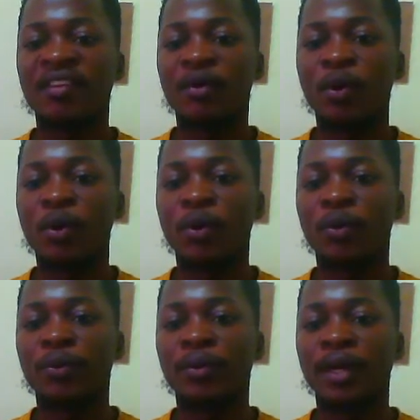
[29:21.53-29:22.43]
All
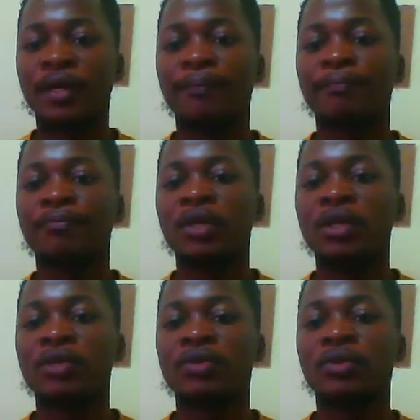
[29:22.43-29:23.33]
right.
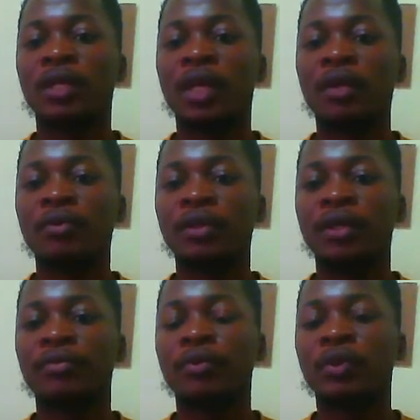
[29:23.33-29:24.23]
So now if
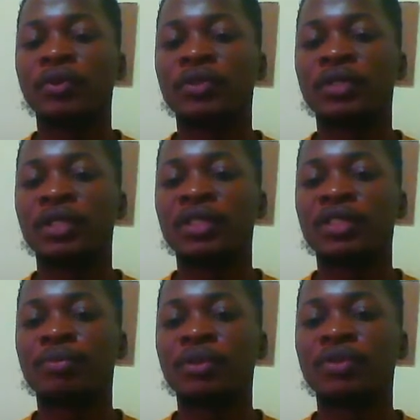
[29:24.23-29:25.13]
we want to say
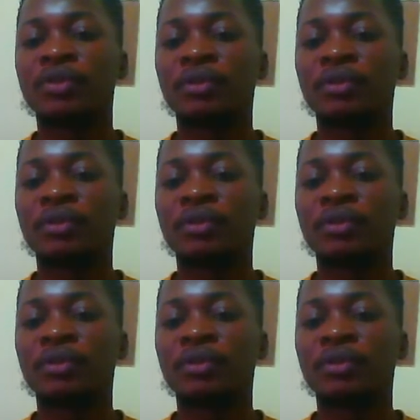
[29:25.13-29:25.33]
sponsored